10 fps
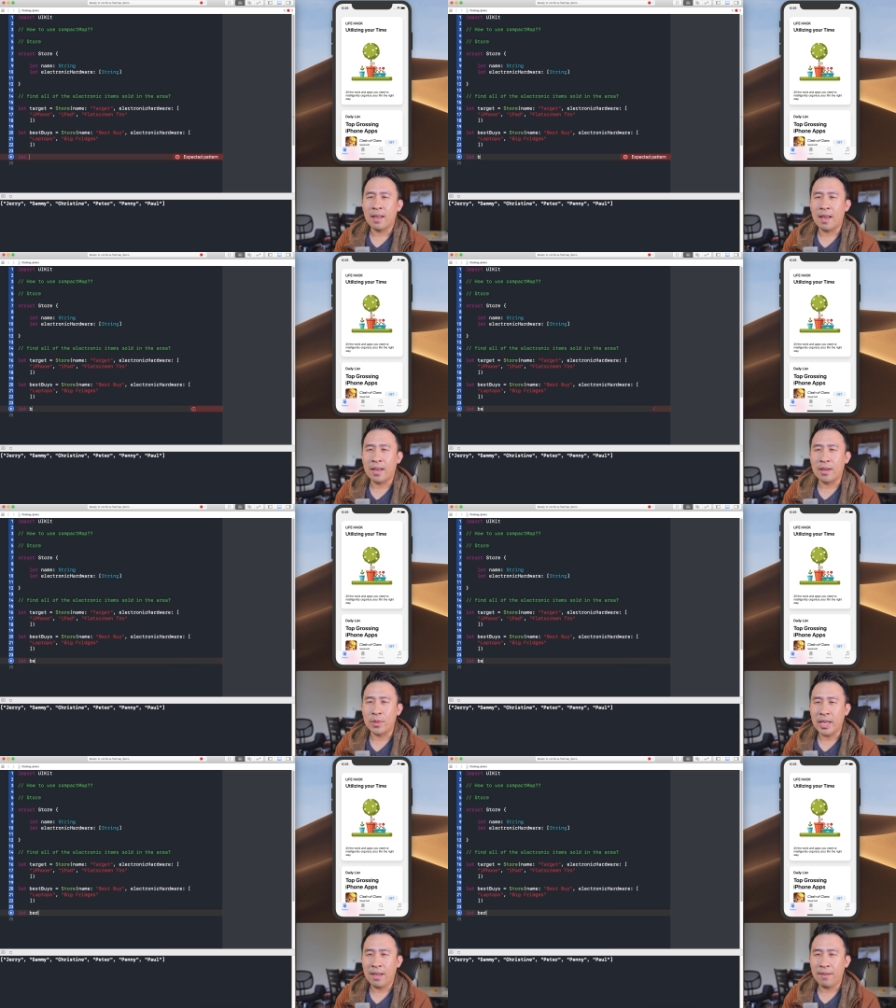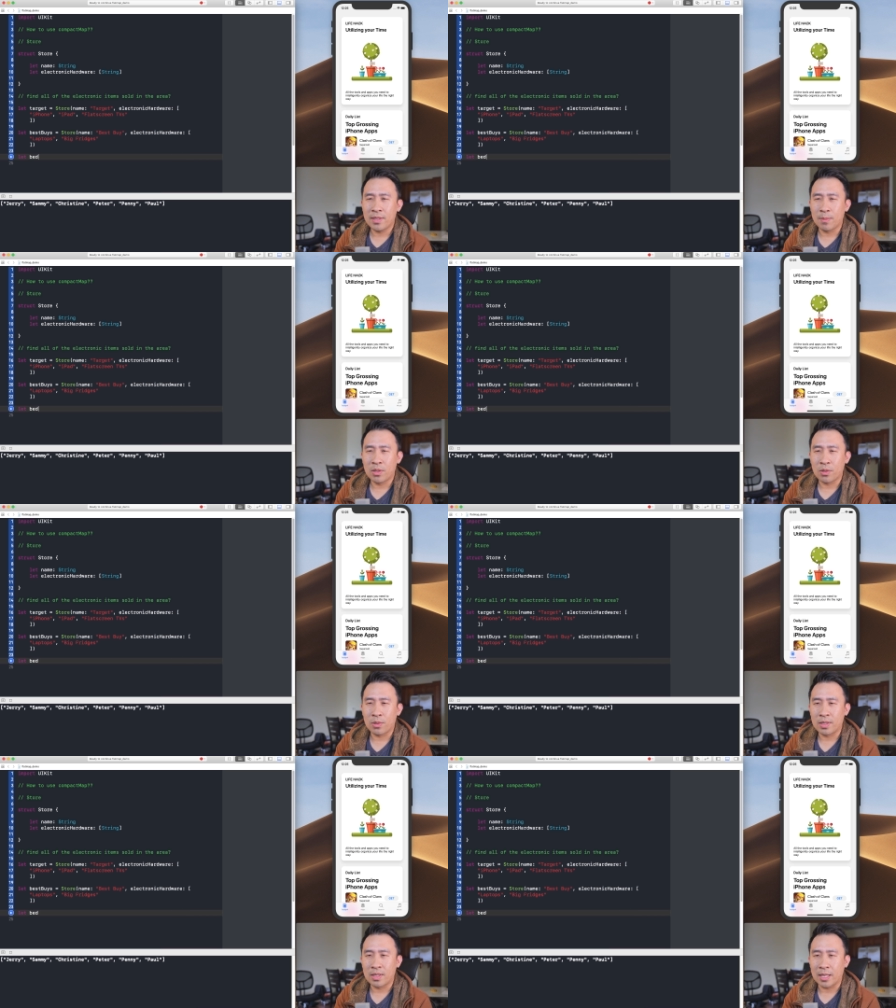Uh, we have some
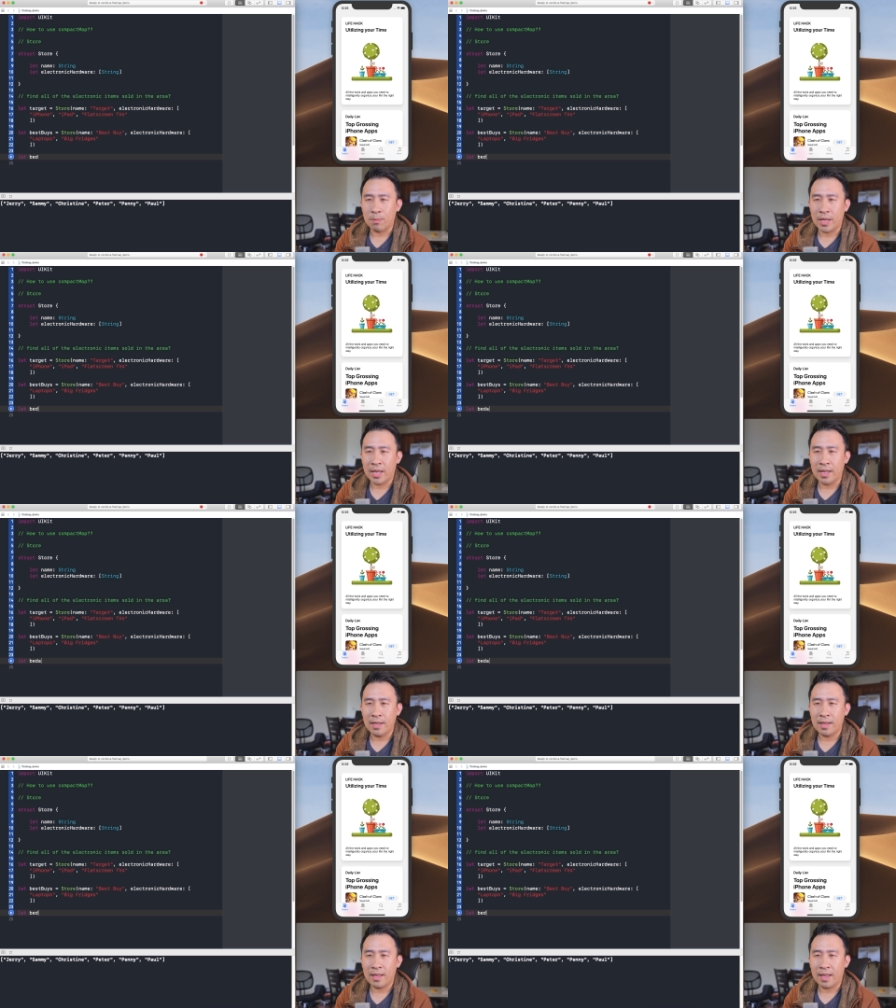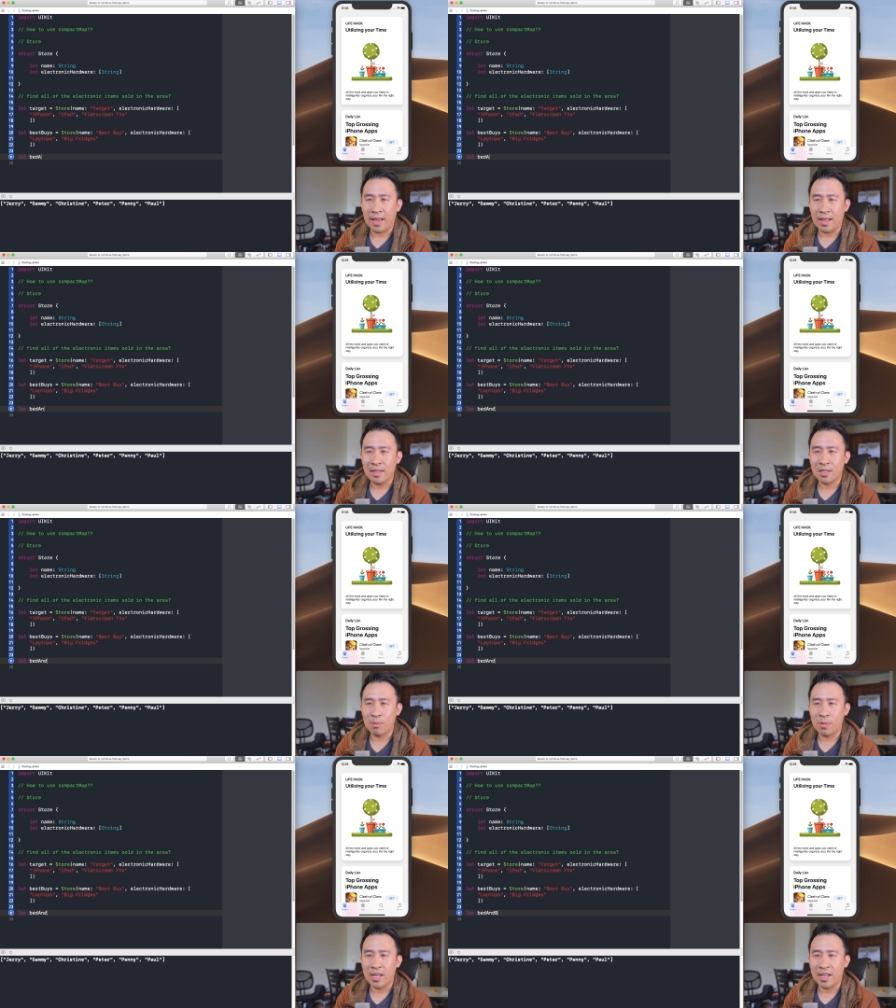stores like Bed and,
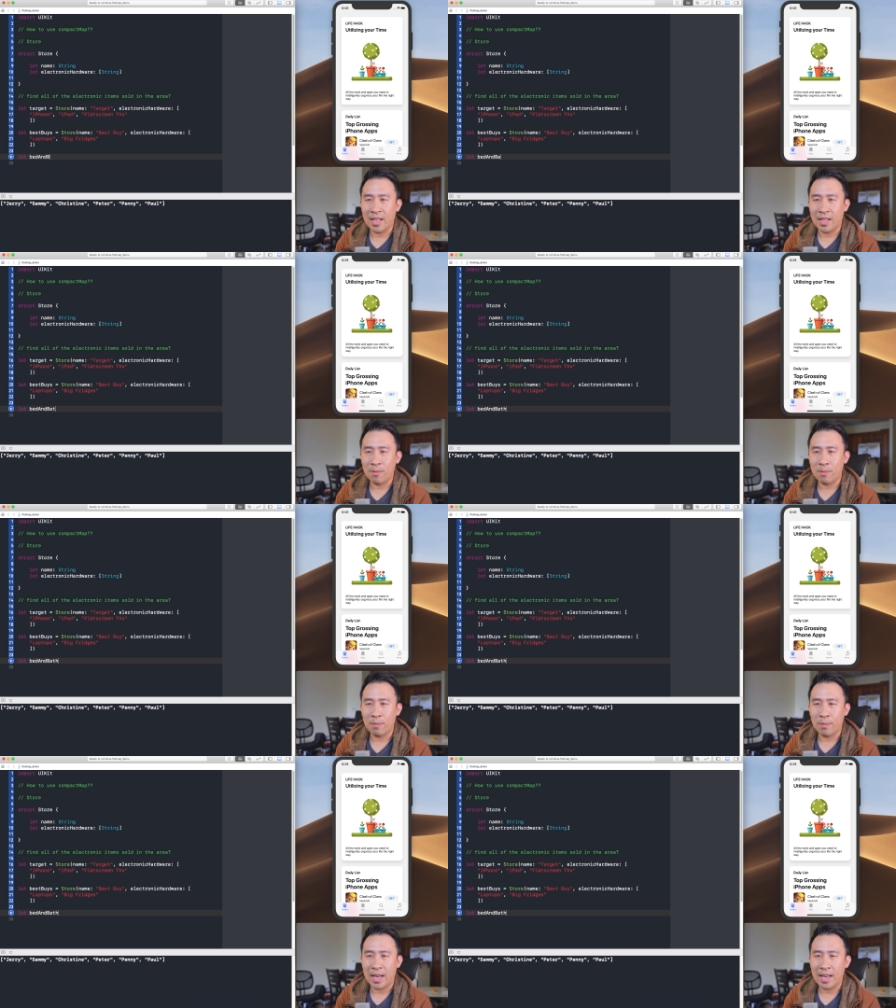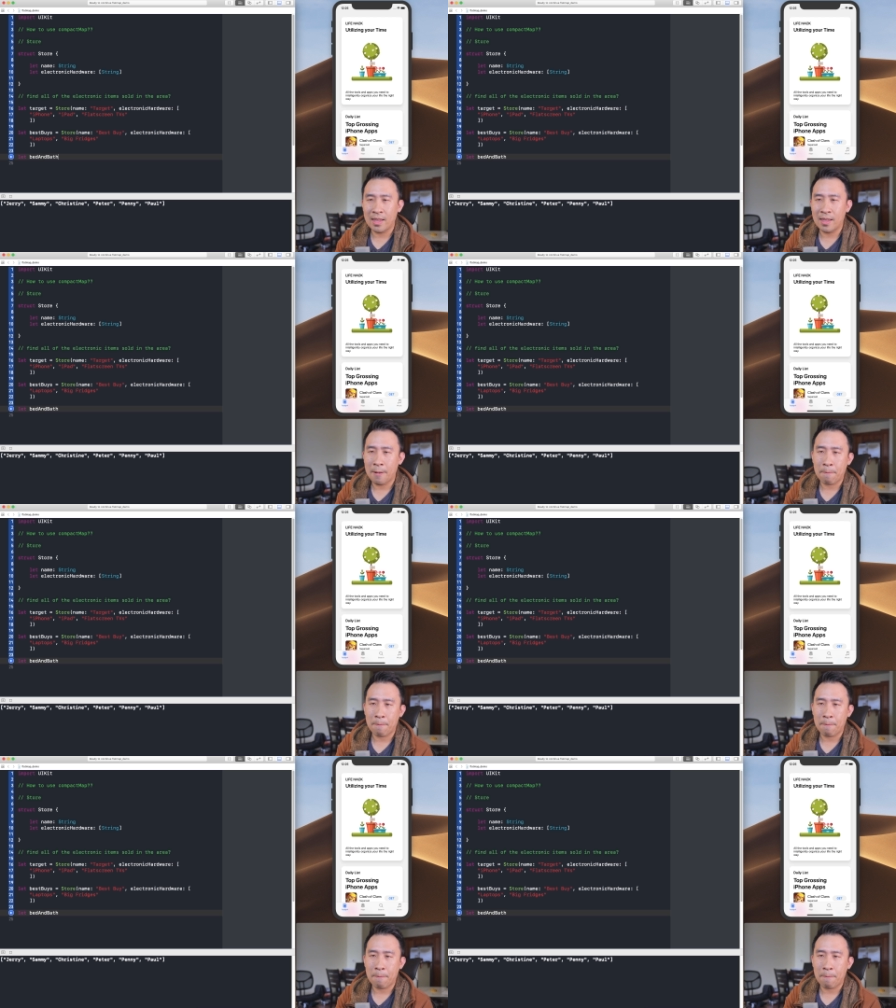so Bed and Bath,